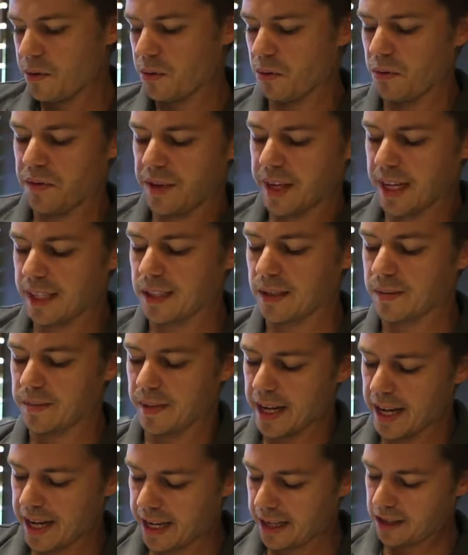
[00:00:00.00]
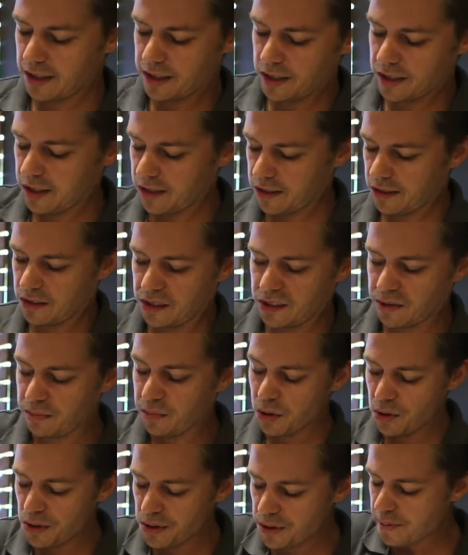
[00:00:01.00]
We've got some nice
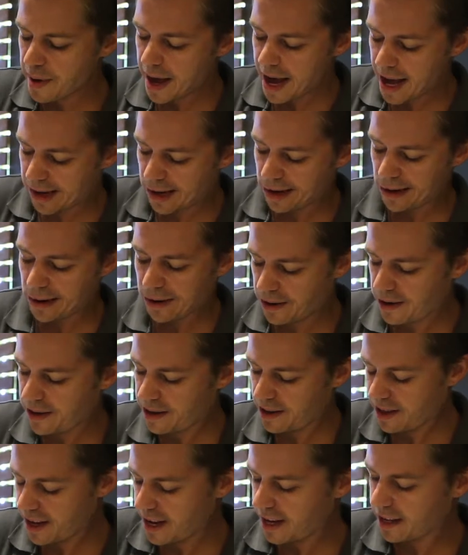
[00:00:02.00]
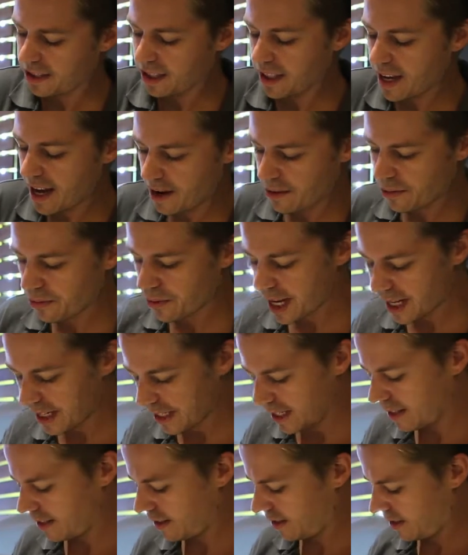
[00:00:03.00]
smooth batter that is now
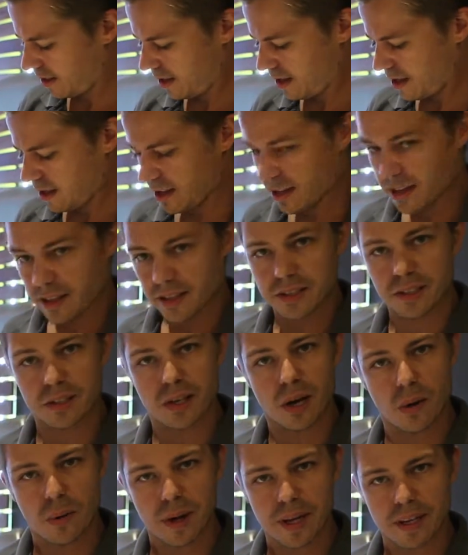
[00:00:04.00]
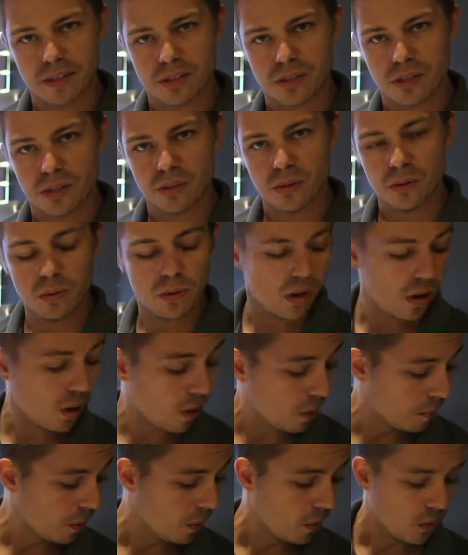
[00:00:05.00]
ready to go into
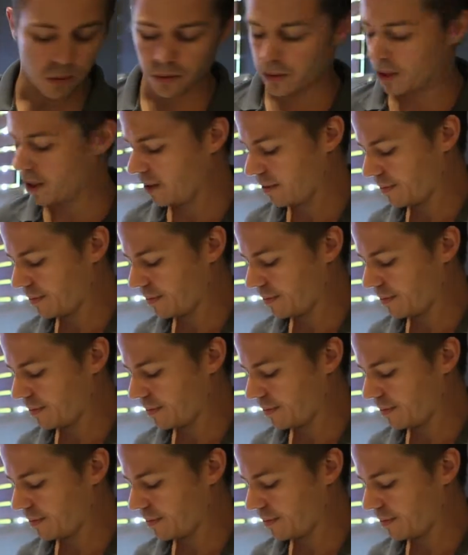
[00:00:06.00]
our mold.